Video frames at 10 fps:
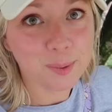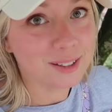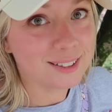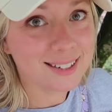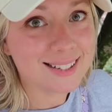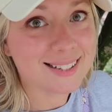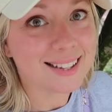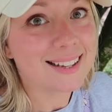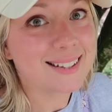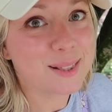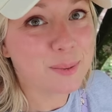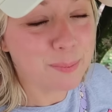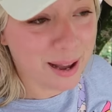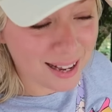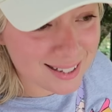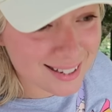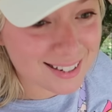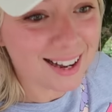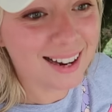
Wilderness is the best.